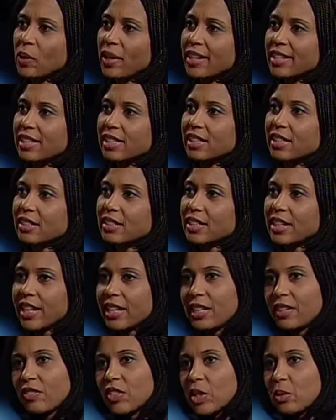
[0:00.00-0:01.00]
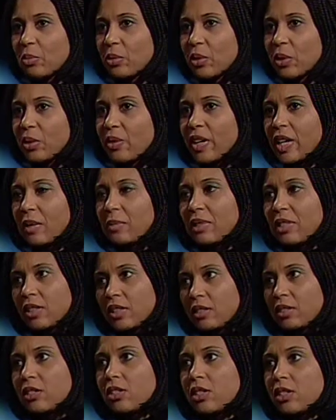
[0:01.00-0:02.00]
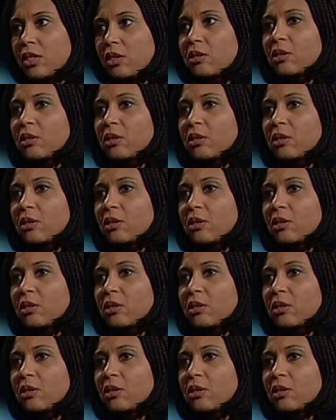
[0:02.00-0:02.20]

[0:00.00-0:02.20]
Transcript: as the title of this program alludes to,